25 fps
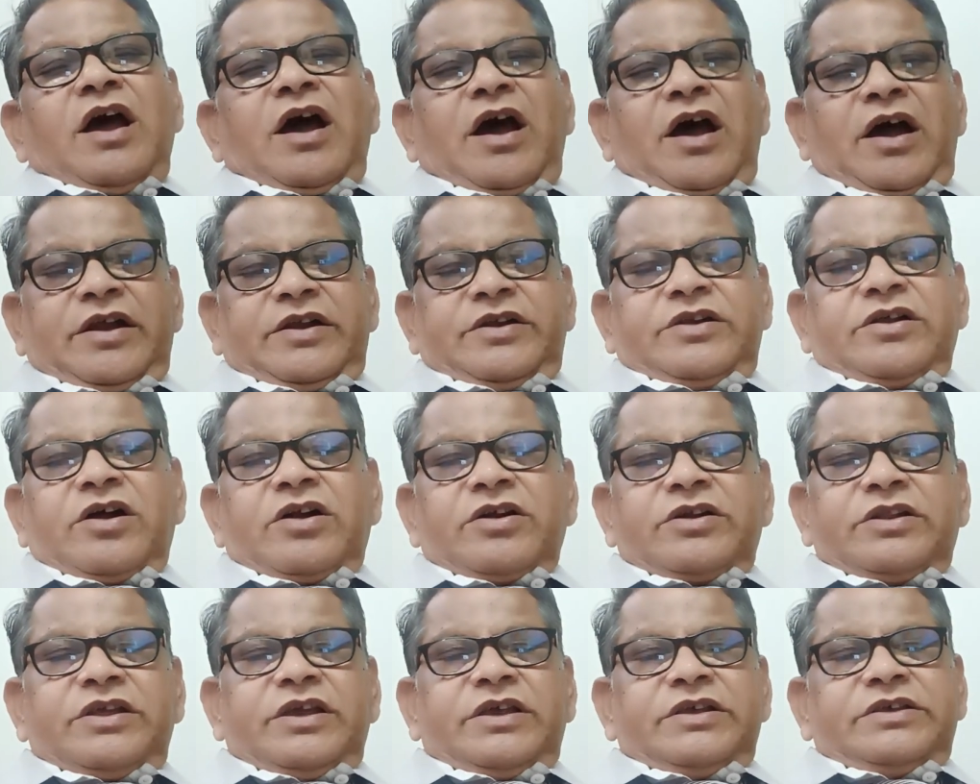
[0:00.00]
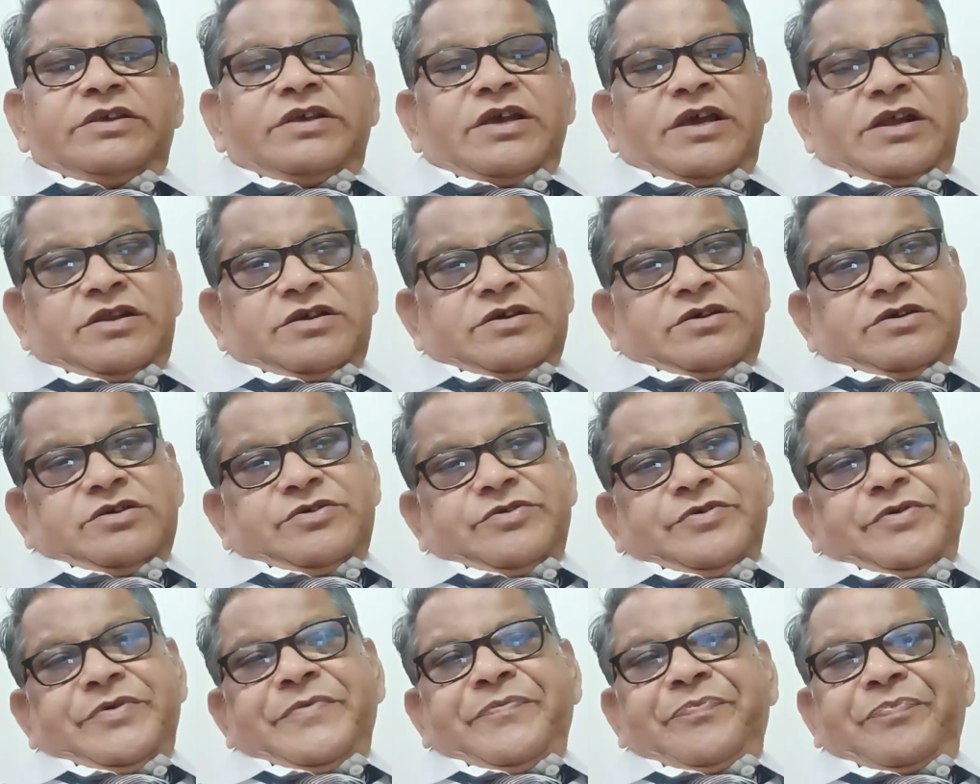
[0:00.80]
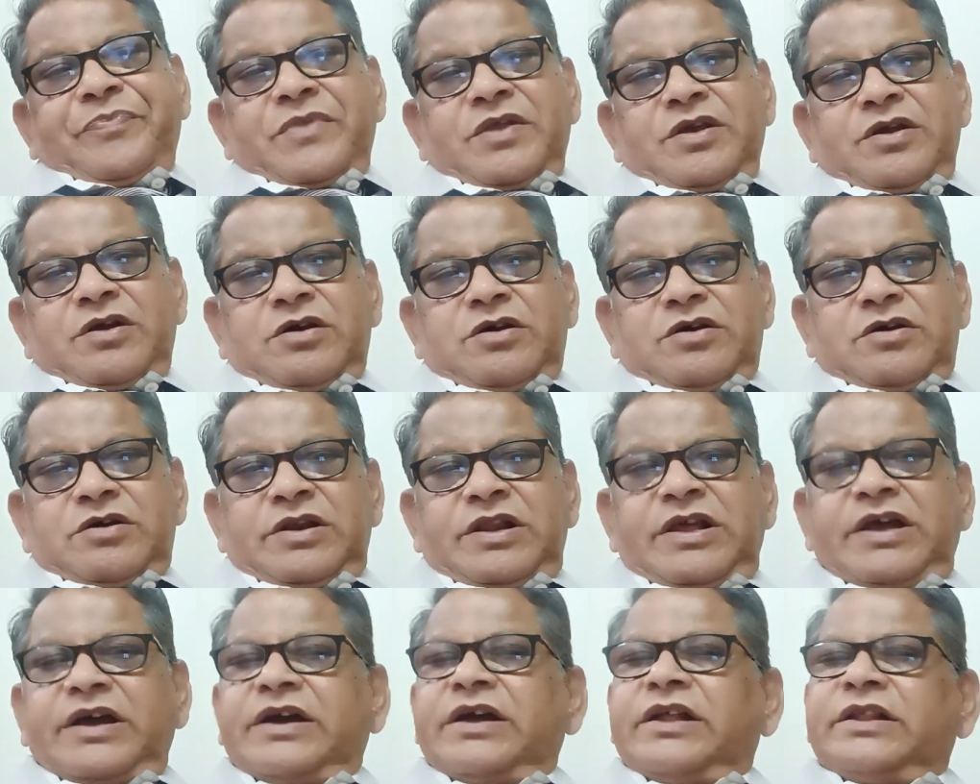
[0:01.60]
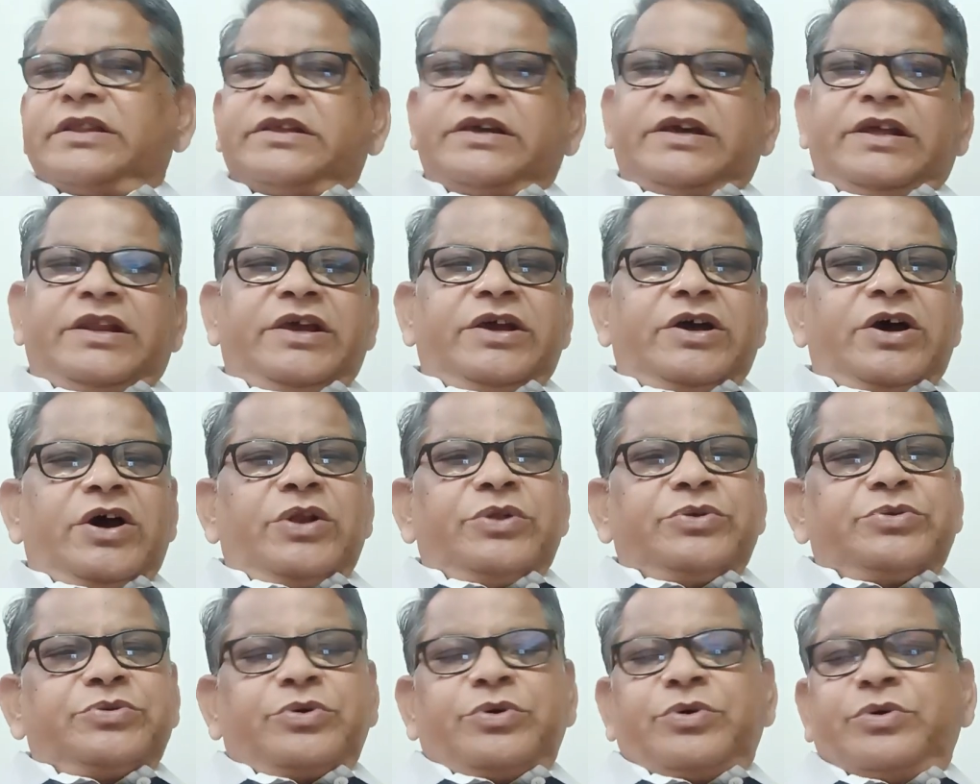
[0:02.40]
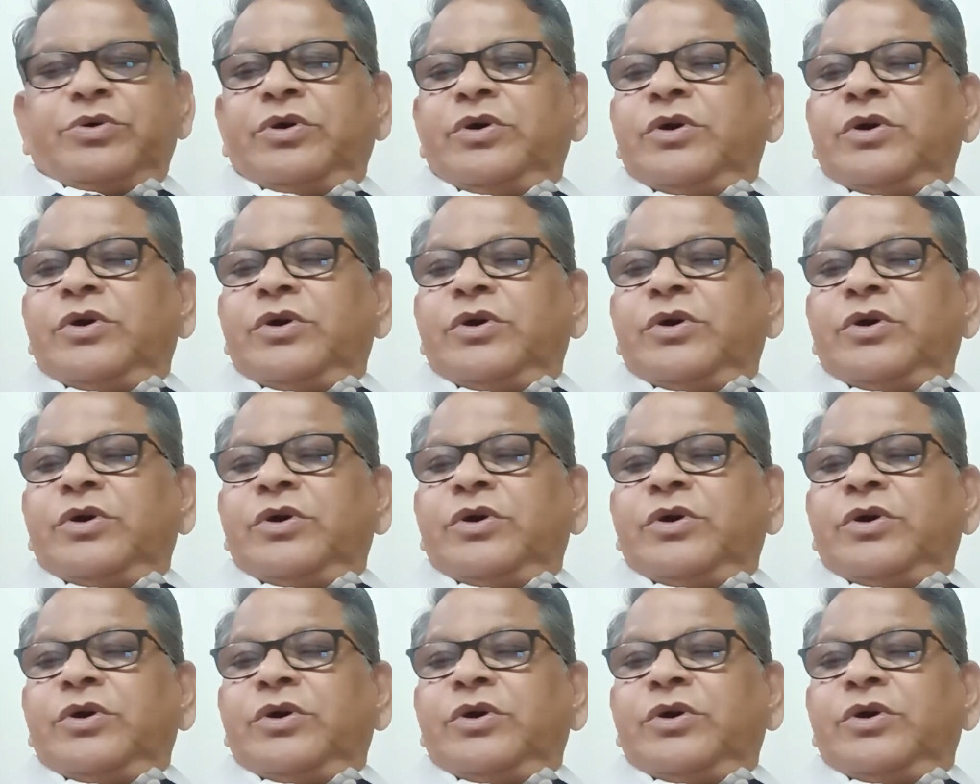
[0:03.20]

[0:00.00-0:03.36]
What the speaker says: I taught this in legal theory also.